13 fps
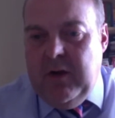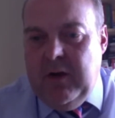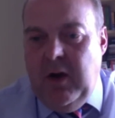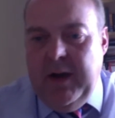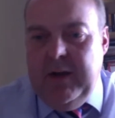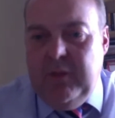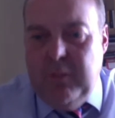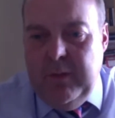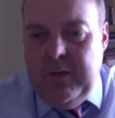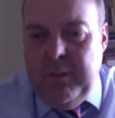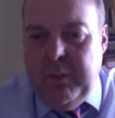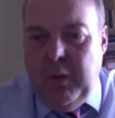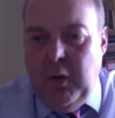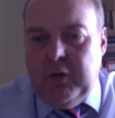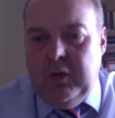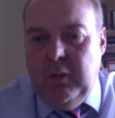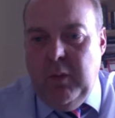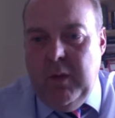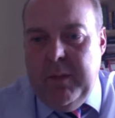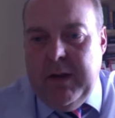got is the portal
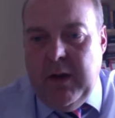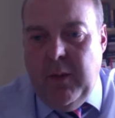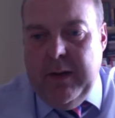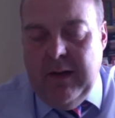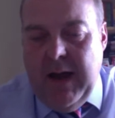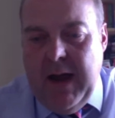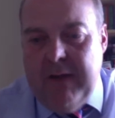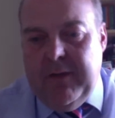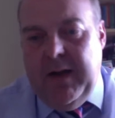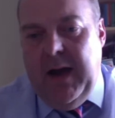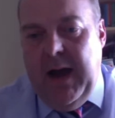will be going live